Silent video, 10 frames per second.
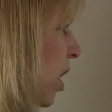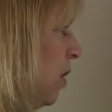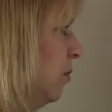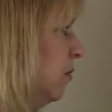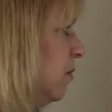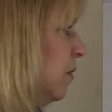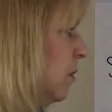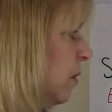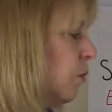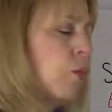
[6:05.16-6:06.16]
goes
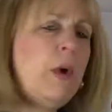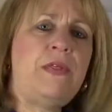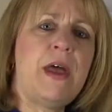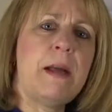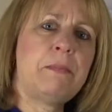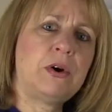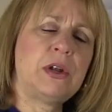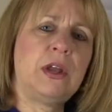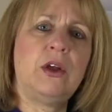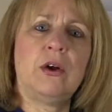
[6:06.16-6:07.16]
with that
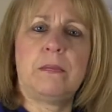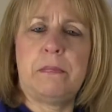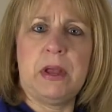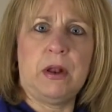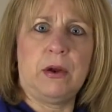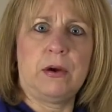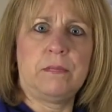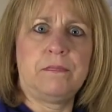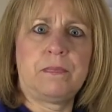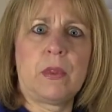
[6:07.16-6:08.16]
particular
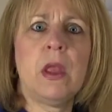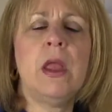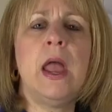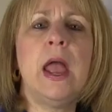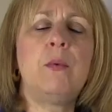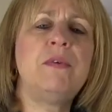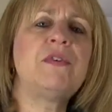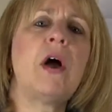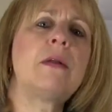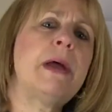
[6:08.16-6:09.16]
pillar. And we've
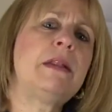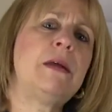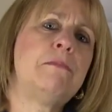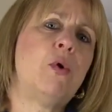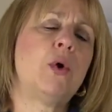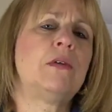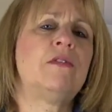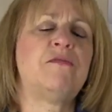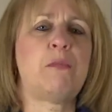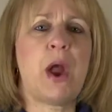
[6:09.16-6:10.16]
talked about the
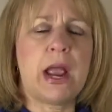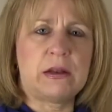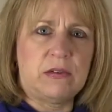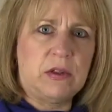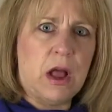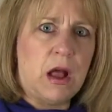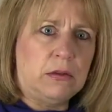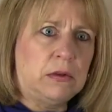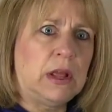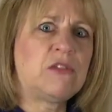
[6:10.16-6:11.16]
importance of practice, and
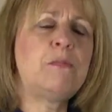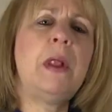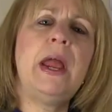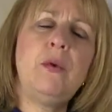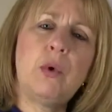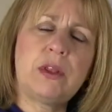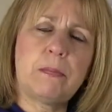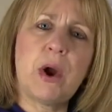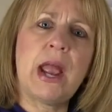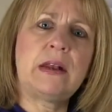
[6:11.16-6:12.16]
I'll explain what the
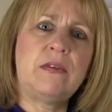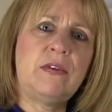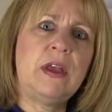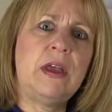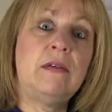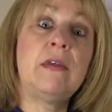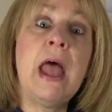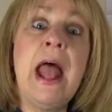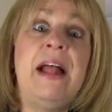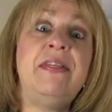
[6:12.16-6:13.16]
practice is,
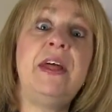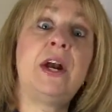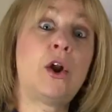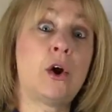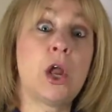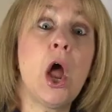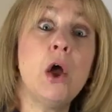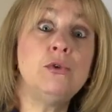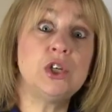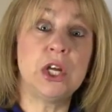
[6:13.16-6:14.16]
and then in our
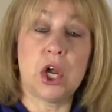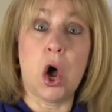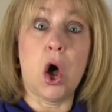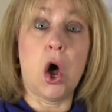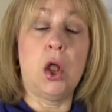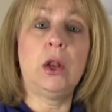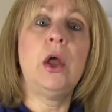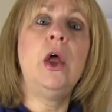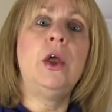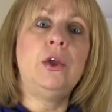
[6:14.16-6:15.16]
coaching call,
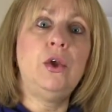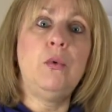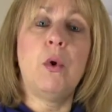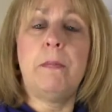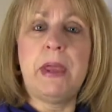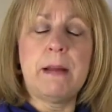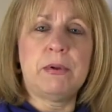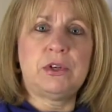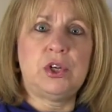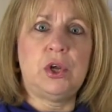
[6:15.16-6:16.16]
you will be
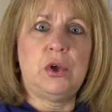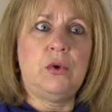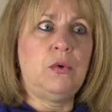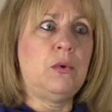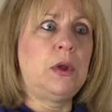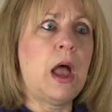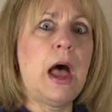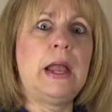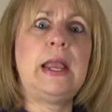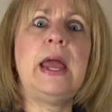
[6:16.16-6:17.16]
able to
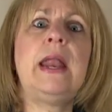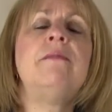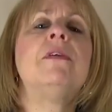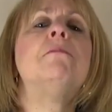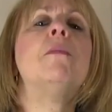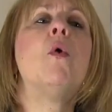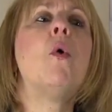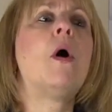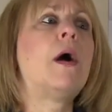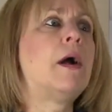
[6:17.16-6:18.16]
get even
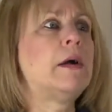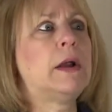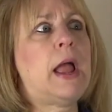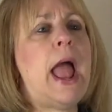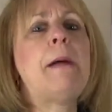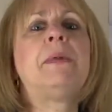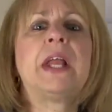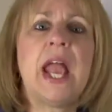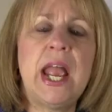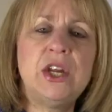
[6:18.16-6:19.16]
more
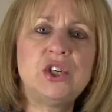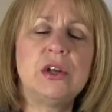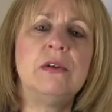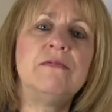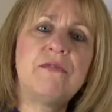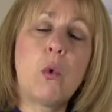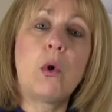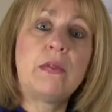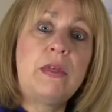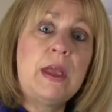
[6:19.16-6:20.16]
application
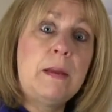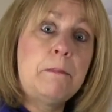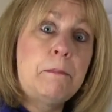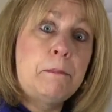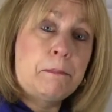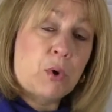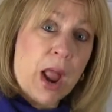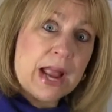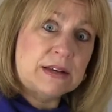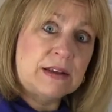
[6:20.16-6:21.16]
for the
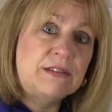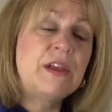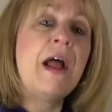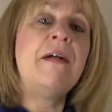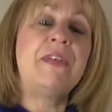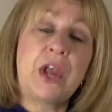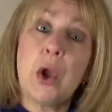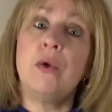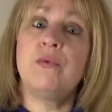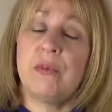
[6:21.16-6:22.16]
practice that
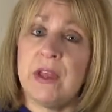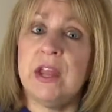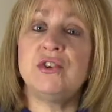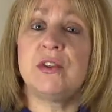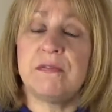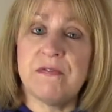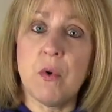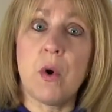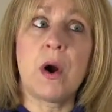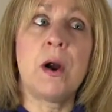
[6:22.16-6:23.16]
goes with each of the
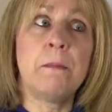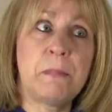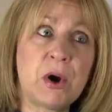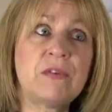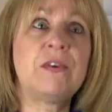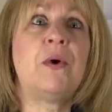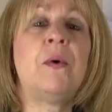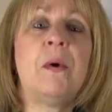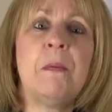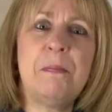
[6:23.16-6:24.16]
4
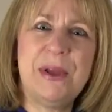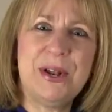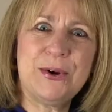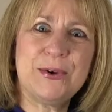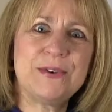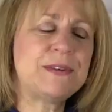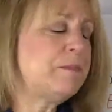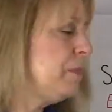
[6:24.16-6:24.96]
personal pillars.